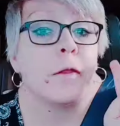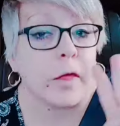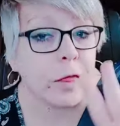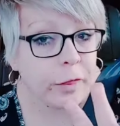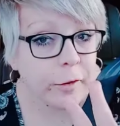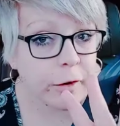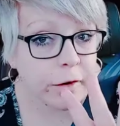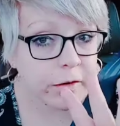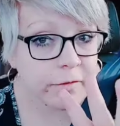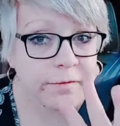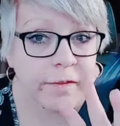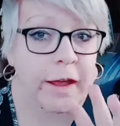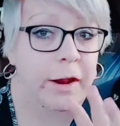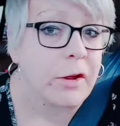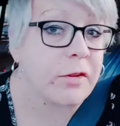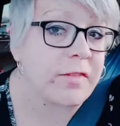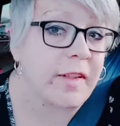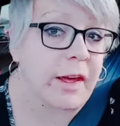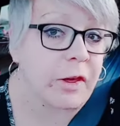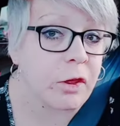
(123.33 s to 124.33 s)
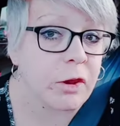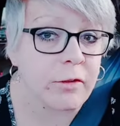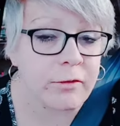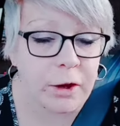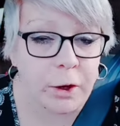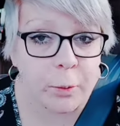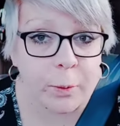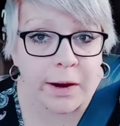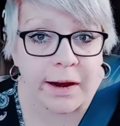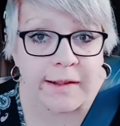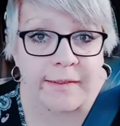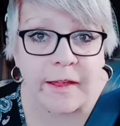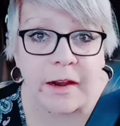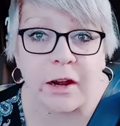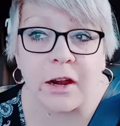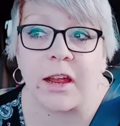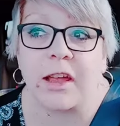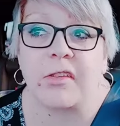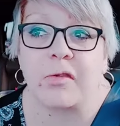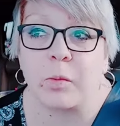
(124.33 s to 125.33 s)
The third and final section of your query
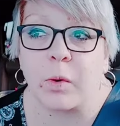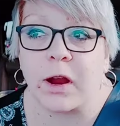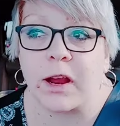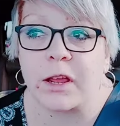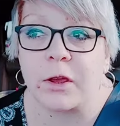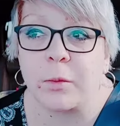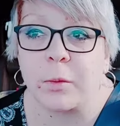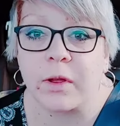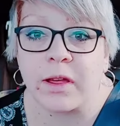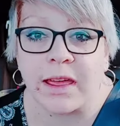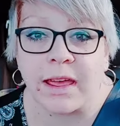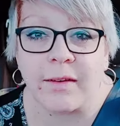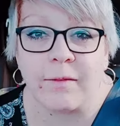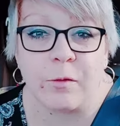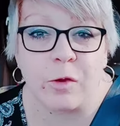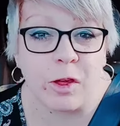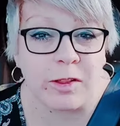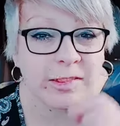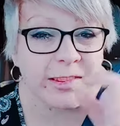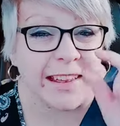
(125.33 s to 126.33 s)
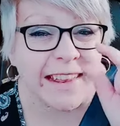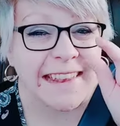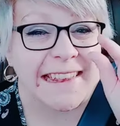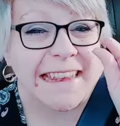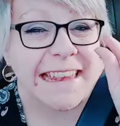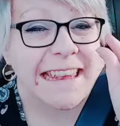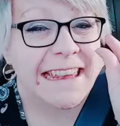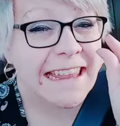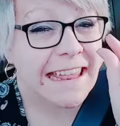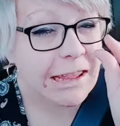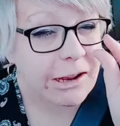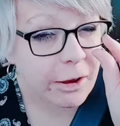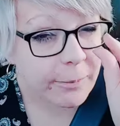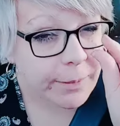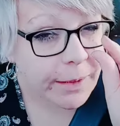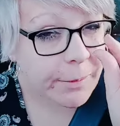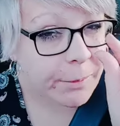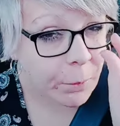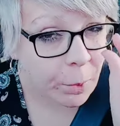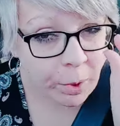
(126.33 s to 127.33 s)
letter is where you will give just a little
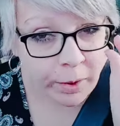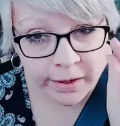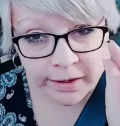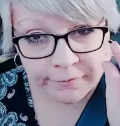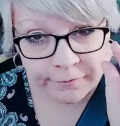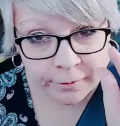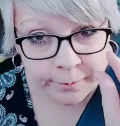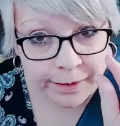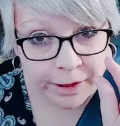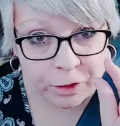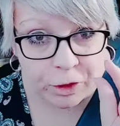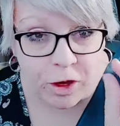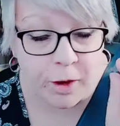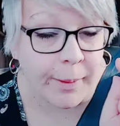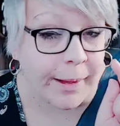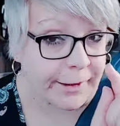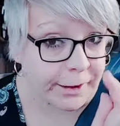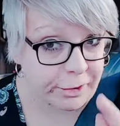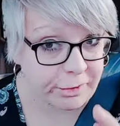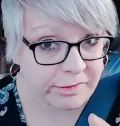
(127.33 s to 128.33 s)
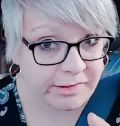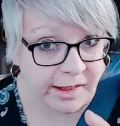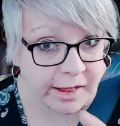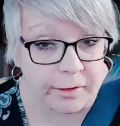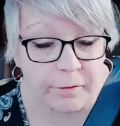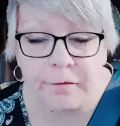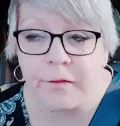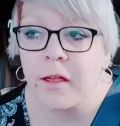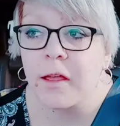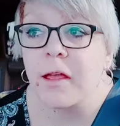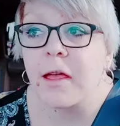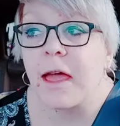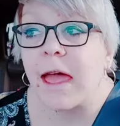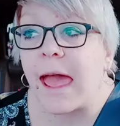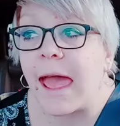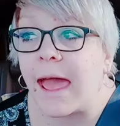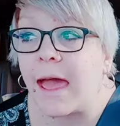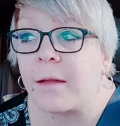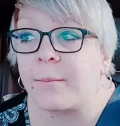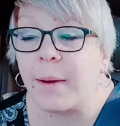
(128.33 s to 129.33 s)
bit more information about yourself.
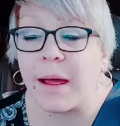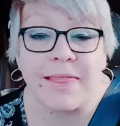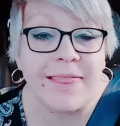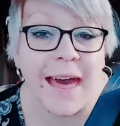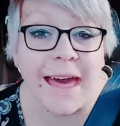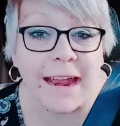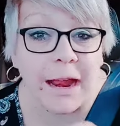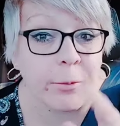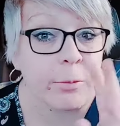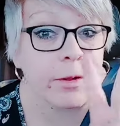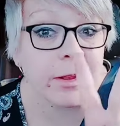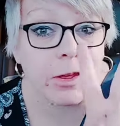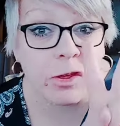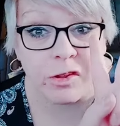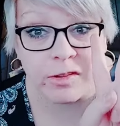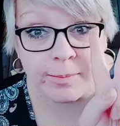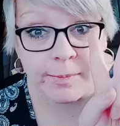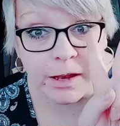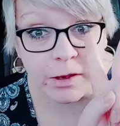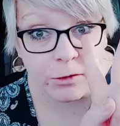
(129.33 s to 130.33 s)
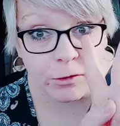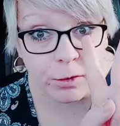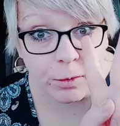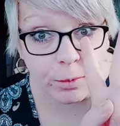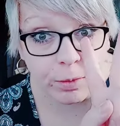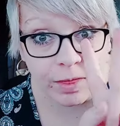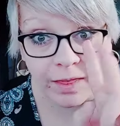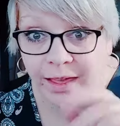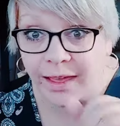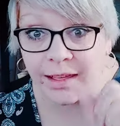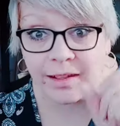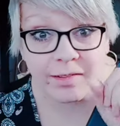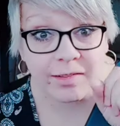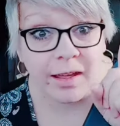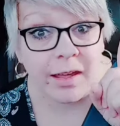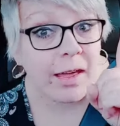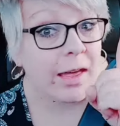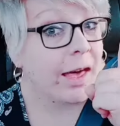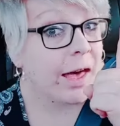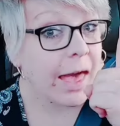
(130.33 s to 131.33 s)
And by that, I really just mean 2 things.
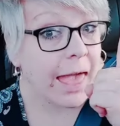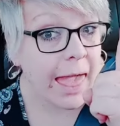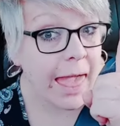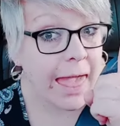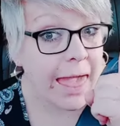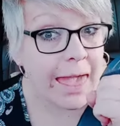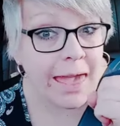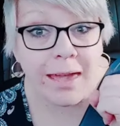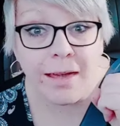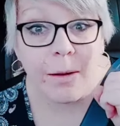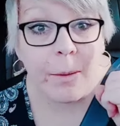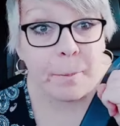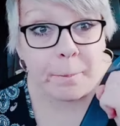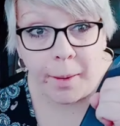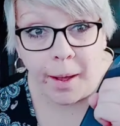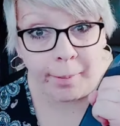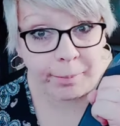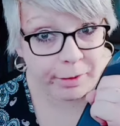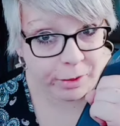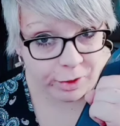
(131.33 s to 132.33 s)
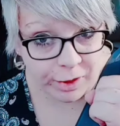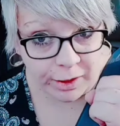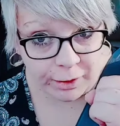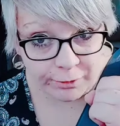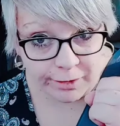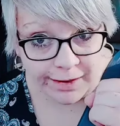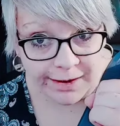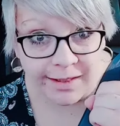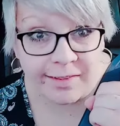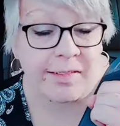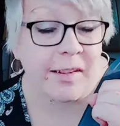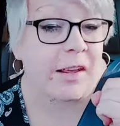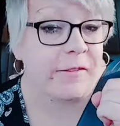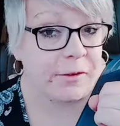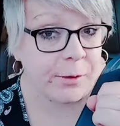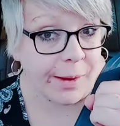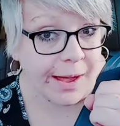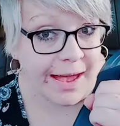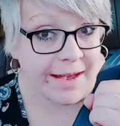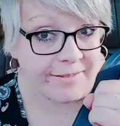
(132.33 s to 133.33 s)
A, publishing credits,
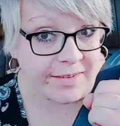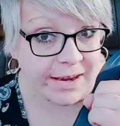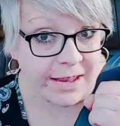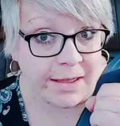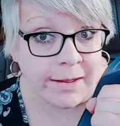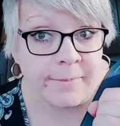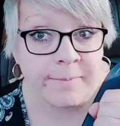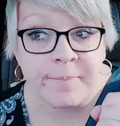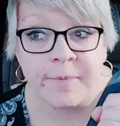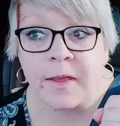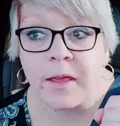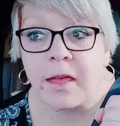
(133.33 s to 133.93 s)
if you have any.